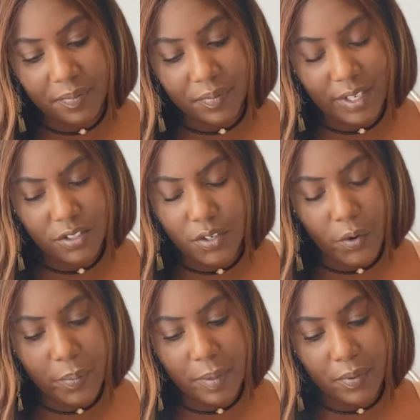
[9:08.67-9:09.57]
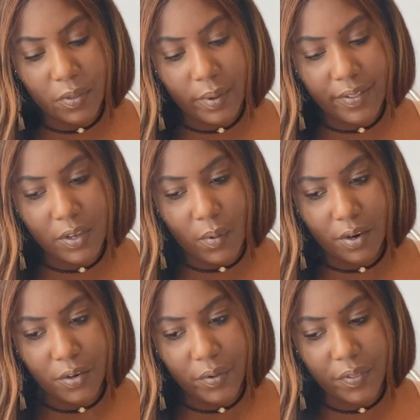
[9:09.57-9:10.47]
Get to know people the way that you
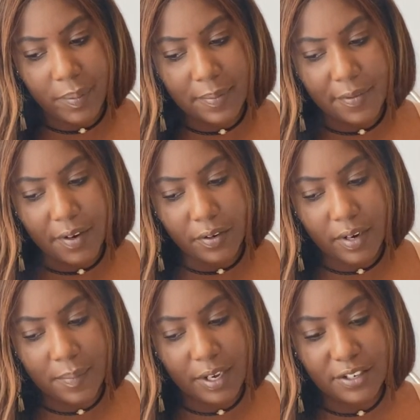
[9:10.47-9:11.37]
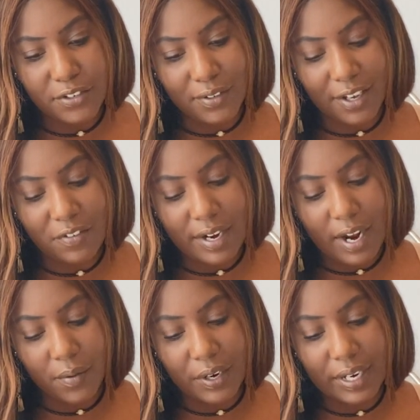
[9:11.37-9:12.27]
are. Know that the people that are coming into your life right
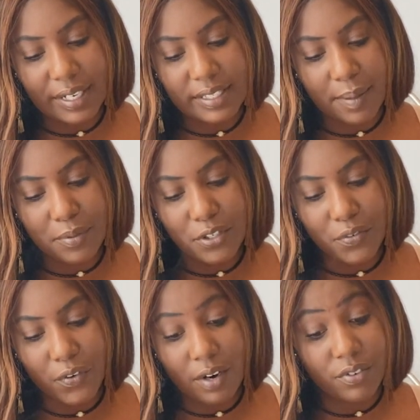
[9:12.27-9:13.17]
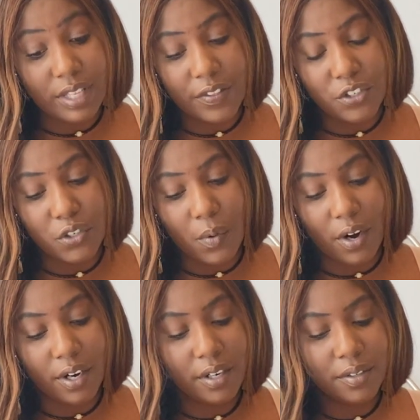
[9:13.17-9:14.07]
now are gonna accept you for everything that you
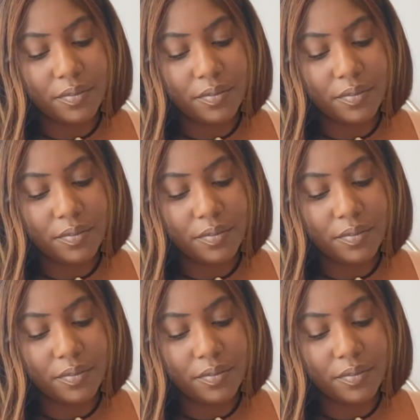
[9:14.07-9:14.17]
are.